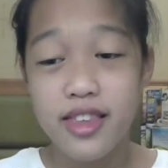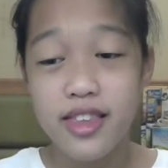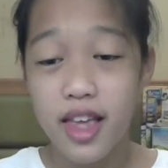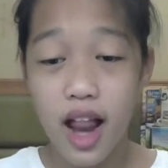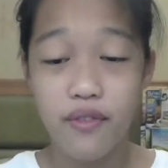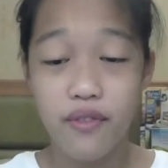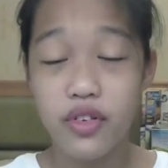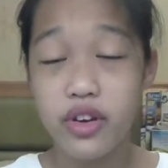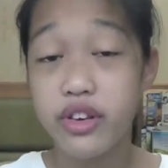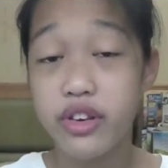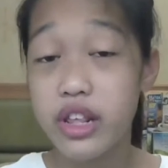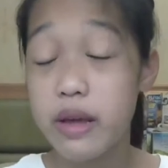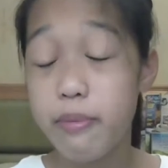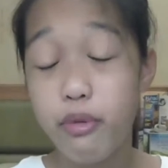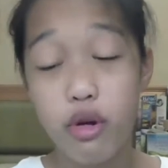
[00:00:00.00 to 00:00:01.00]
that have a
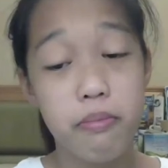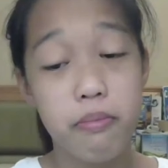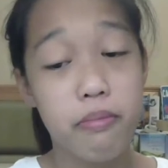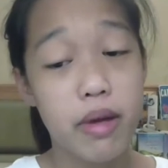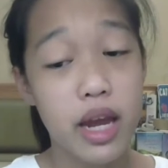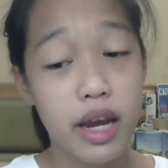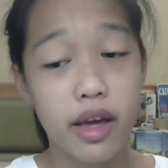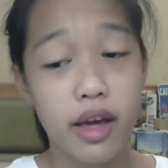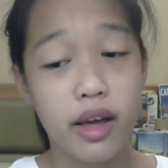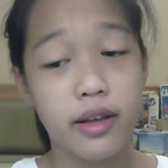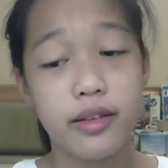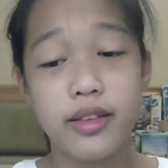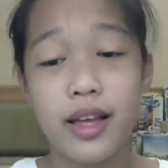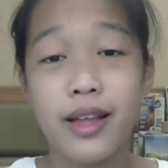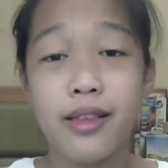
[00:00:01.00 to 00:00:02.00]
deeper
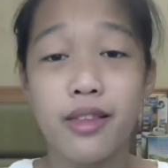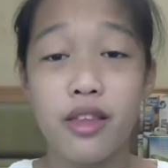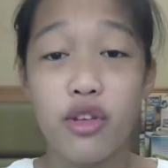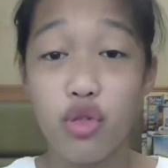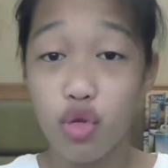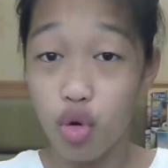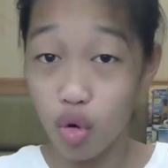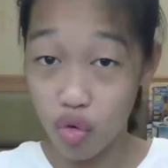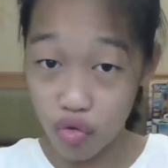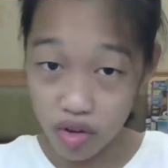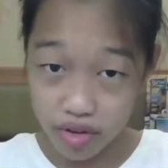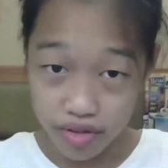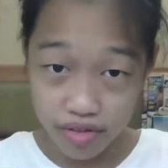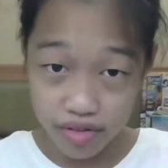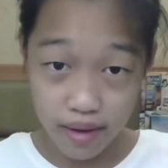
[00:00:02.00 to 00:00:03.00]
meaning than the
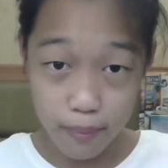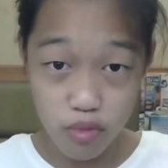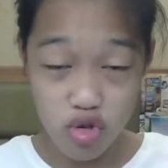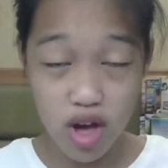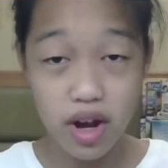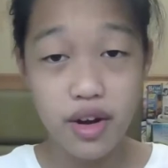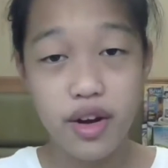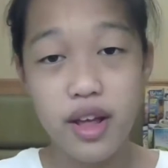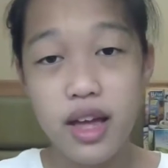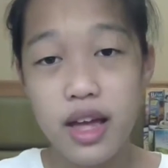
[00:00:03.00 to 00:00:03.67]
surface subject.